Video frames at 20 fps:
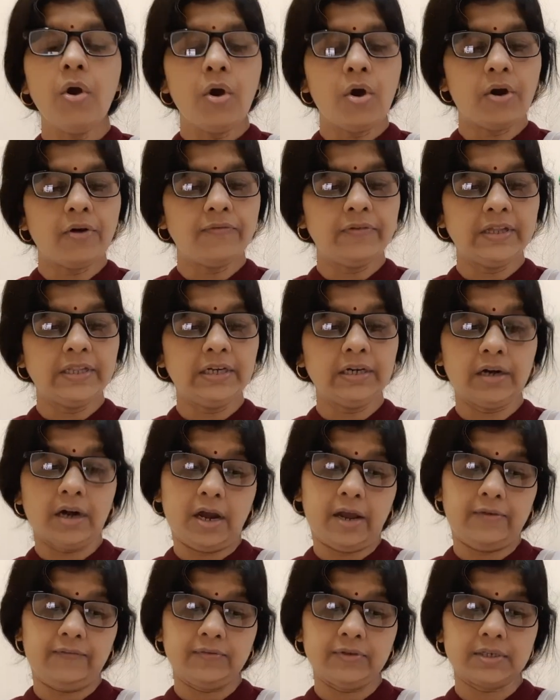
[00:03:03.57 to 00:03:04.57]
or whether
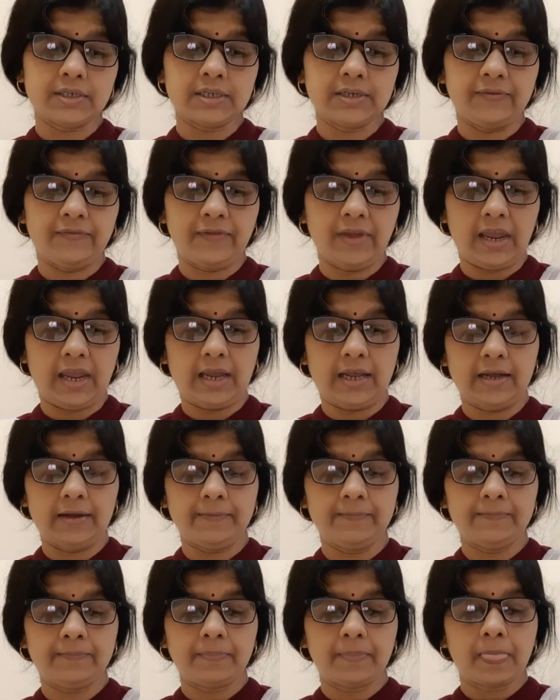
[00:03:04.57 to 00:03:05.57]
I was awake.
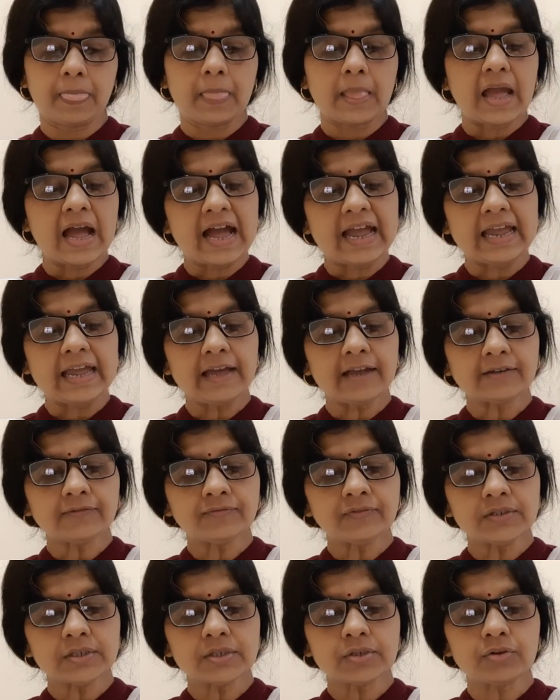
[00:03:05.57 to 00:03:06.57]
I at
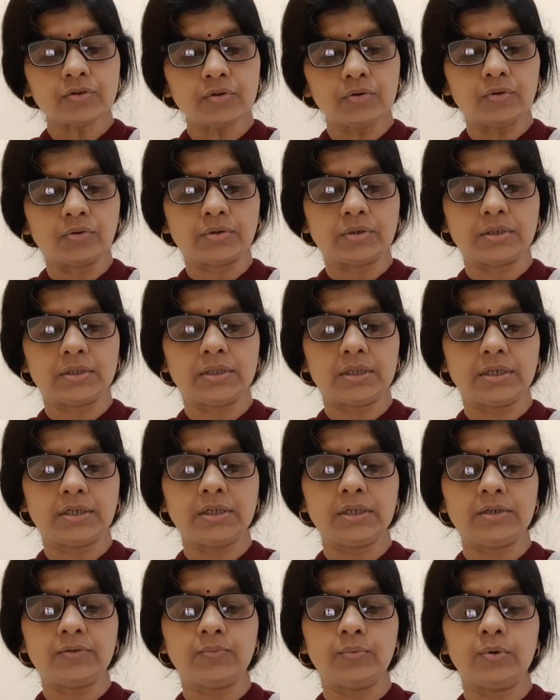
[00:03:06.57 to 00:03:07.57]
first thought
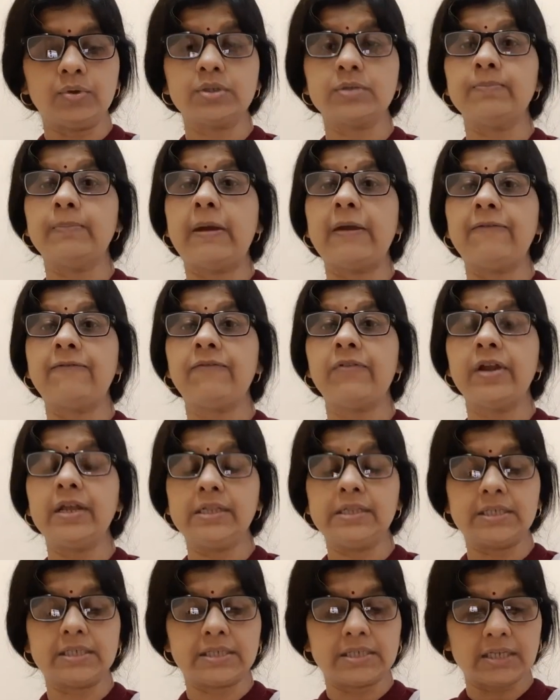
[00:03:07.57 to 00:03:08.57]
that it was my
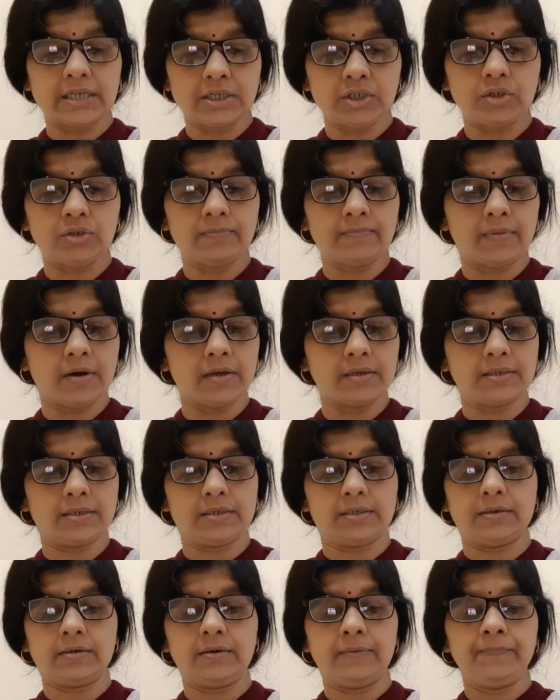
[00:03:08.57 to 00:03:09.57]
friend, the station
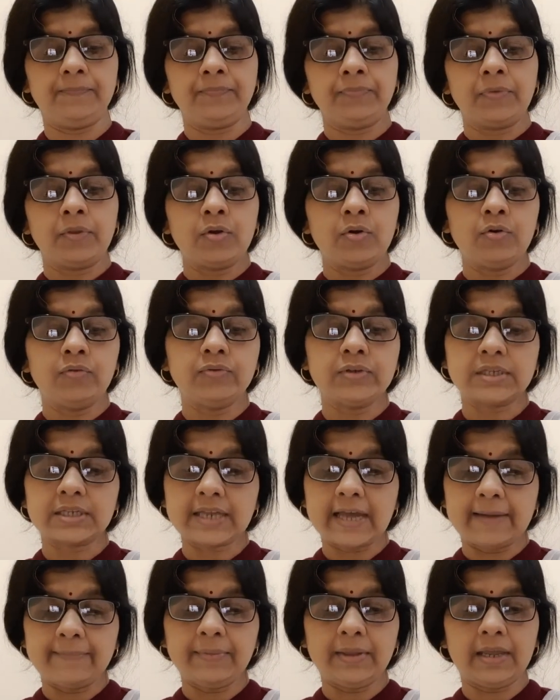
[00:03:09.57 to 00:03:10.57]
master, who was
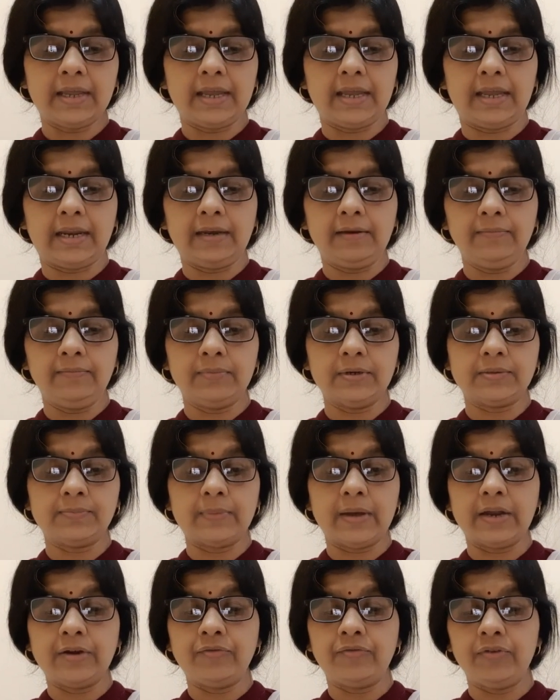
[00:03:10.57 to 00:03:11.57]
coming in, but
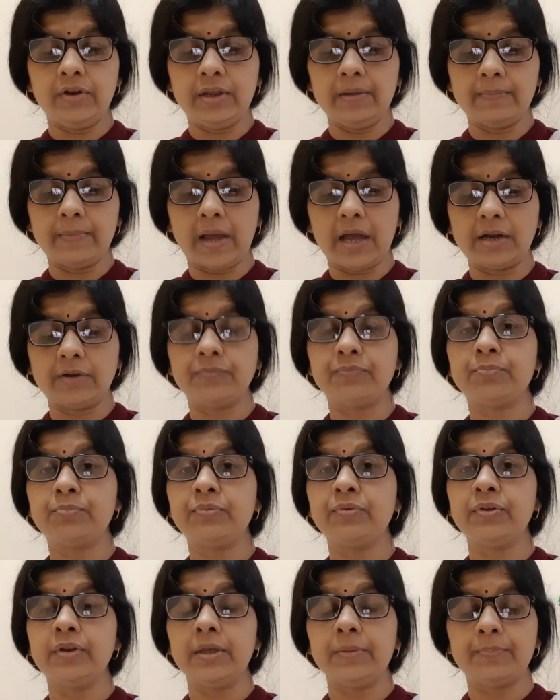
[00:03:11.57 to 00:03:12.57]
my dream had
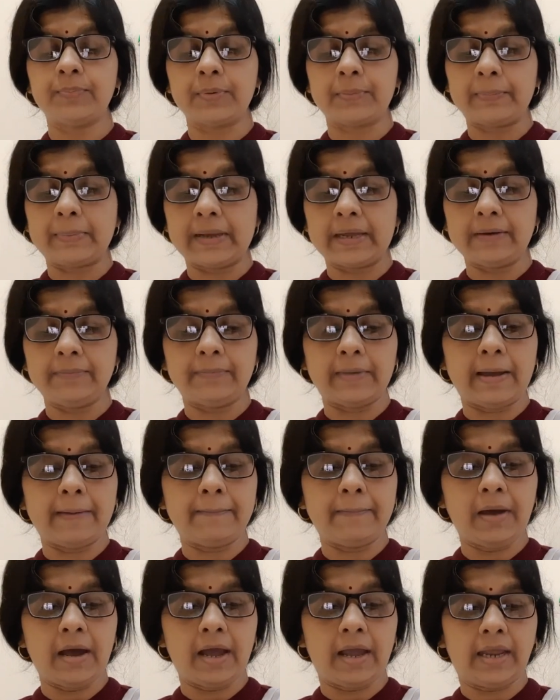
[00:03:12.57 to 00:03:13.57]
fully prepared my
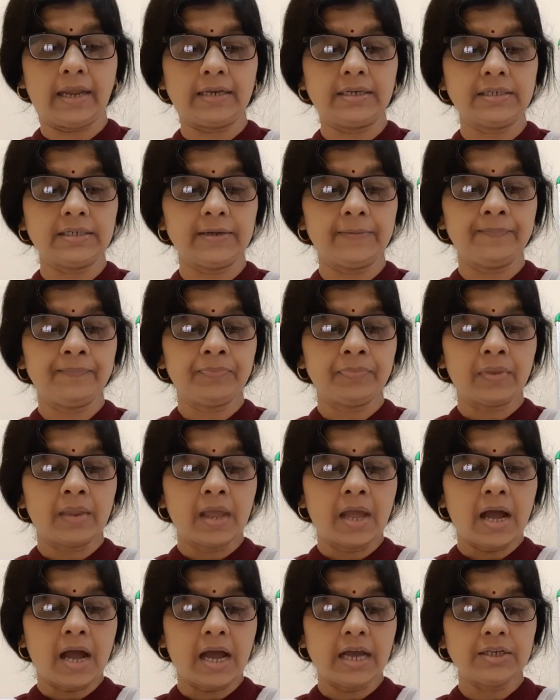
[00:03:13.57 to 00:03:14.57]
mind.
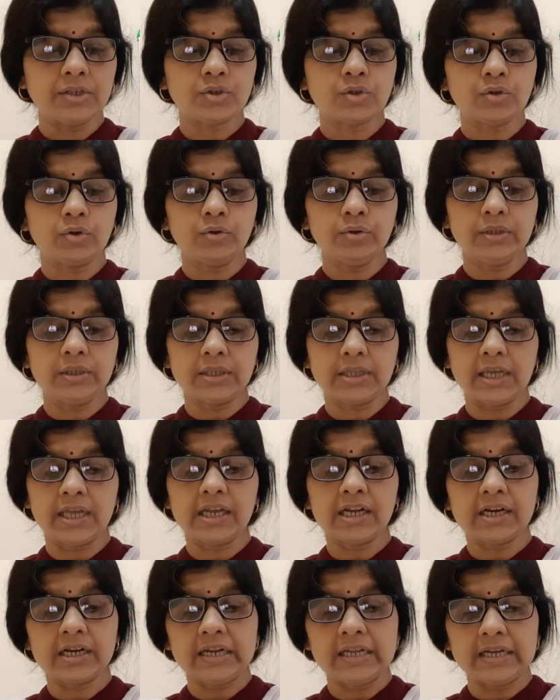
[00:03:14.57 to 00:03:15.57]
I saw the
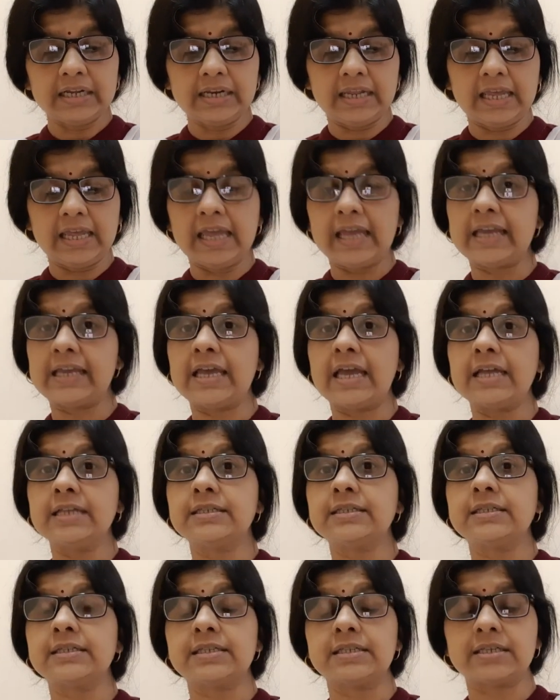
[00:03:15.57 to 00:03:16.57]
thing clearly
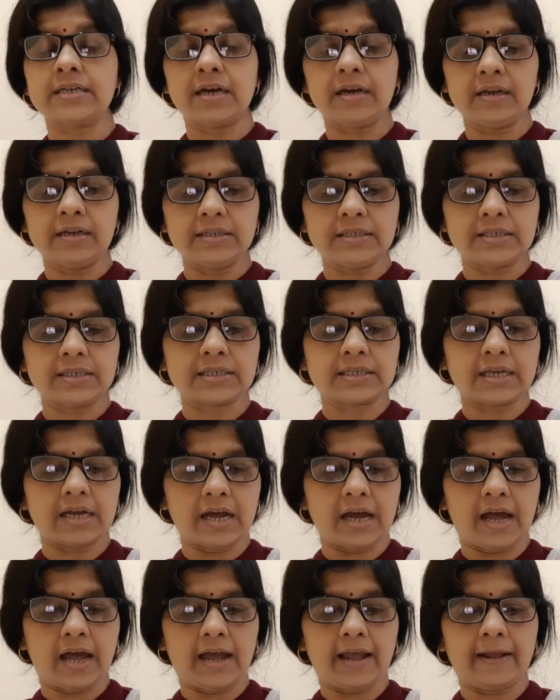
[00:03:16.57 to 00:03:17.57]
against the starlit
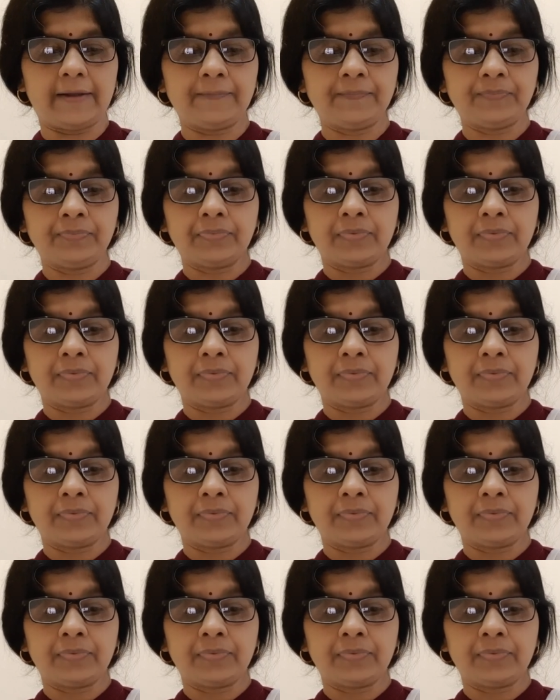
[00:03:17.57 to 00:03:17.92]
sky,